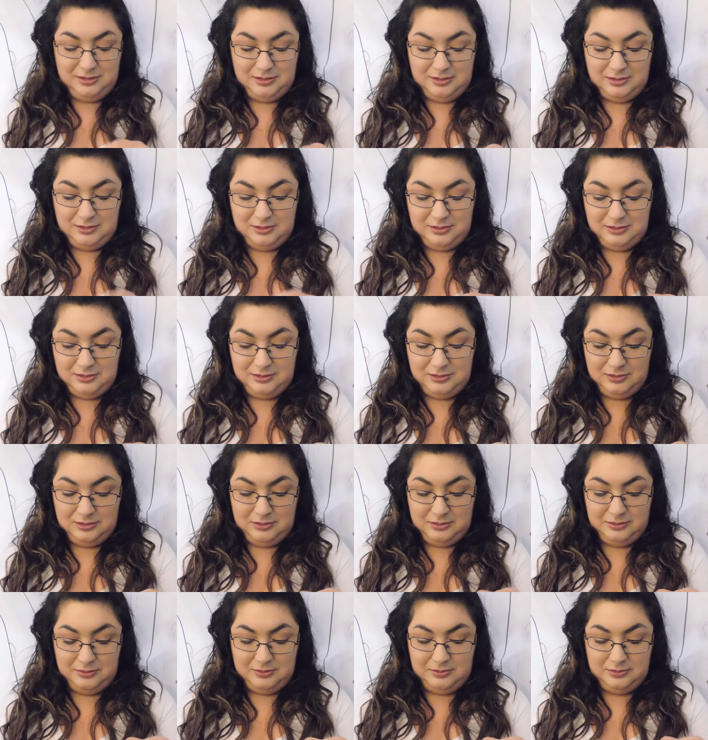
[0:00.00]

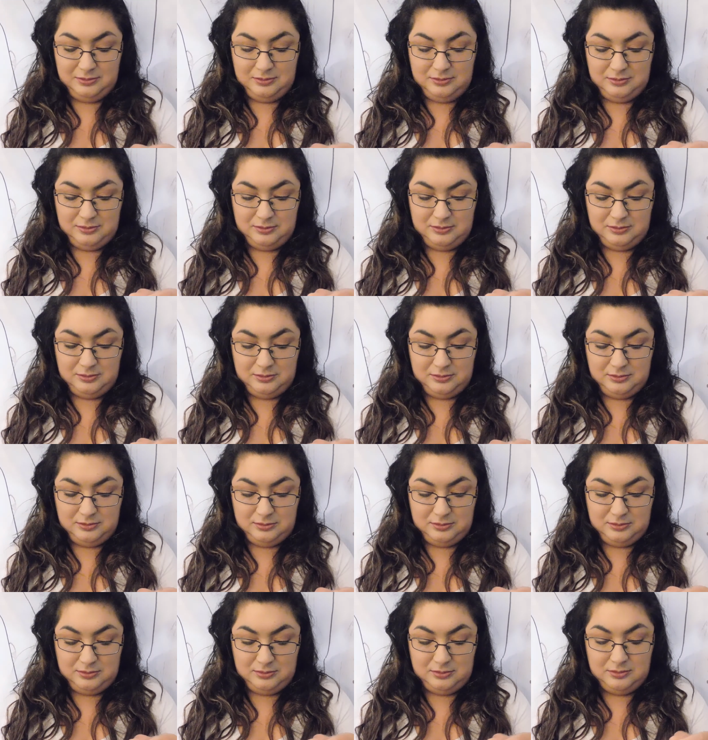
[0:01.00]

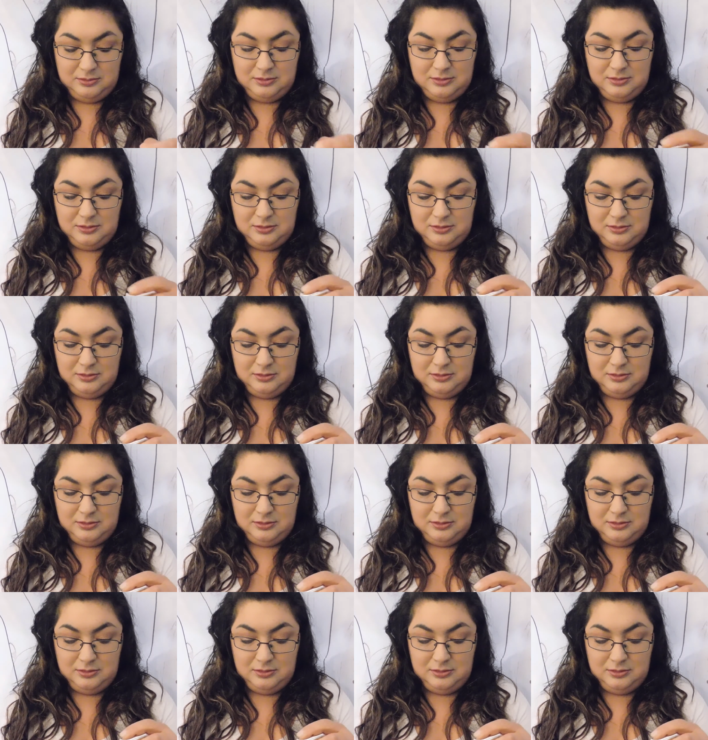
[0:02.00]
Nothing is said.